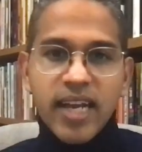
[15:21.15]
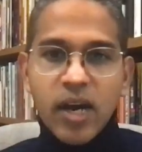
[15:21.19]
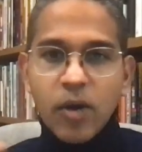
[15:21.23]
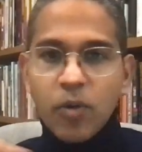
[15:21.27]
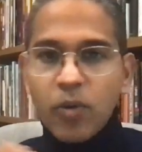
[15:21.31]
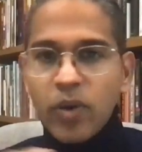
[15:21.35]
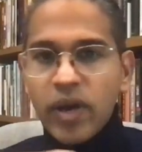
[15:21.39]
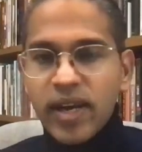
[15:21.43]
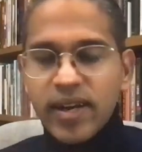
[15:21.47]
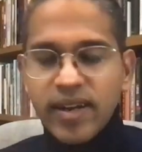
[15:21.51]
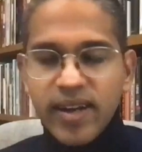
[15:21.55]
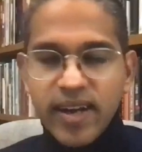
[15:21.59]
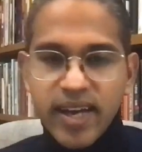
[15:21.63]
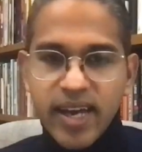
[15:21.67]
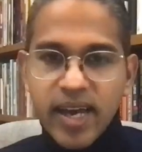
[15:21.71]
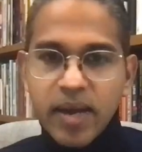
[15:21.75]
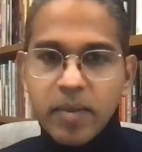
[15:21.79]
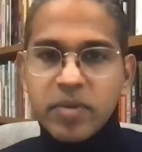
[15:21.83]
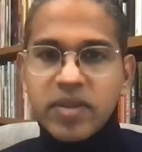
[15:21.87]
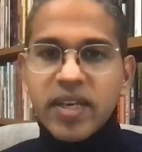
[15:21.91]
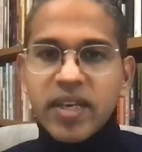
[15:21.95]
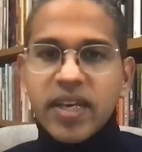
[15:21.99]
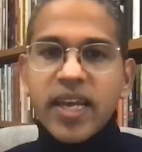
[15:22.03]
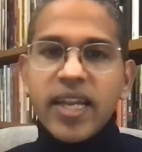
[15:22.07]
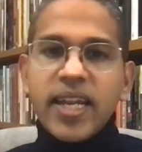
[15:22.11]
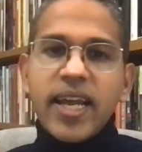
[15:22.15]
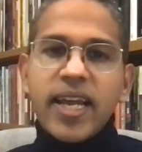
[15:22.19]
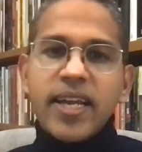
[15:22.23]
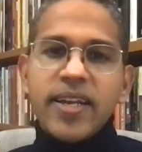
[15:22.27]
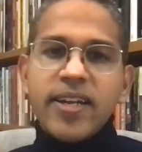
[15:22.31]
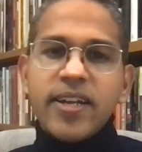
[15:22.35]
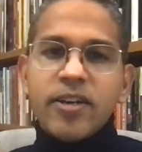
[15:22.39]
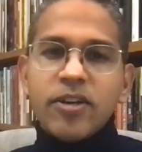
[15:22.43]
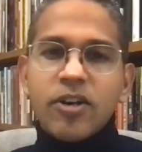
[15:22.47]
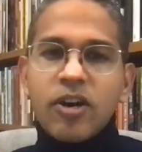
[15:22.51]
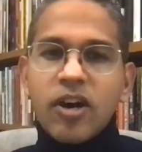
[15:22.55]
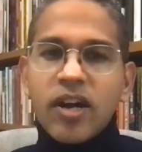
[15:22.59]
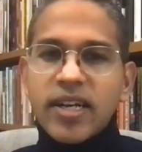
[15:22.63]
now where I am in the
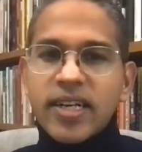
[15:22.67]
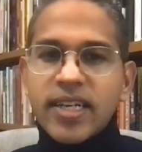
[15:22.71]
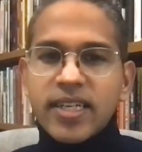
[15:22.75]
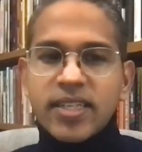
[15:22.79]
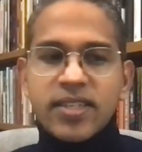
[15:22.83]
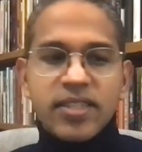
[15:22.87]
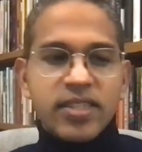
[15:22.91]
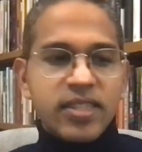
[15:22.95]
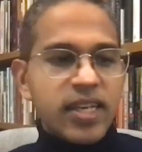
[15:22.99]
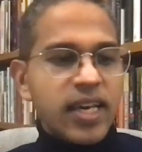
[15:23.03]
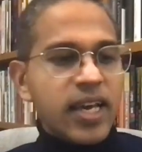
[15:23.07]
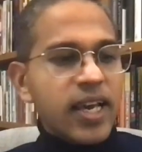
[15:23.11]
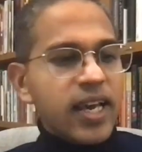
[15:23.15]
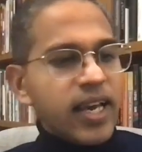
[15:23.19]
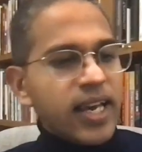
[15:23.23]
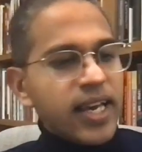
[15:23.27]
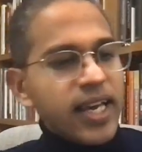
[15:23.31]
Canadian context,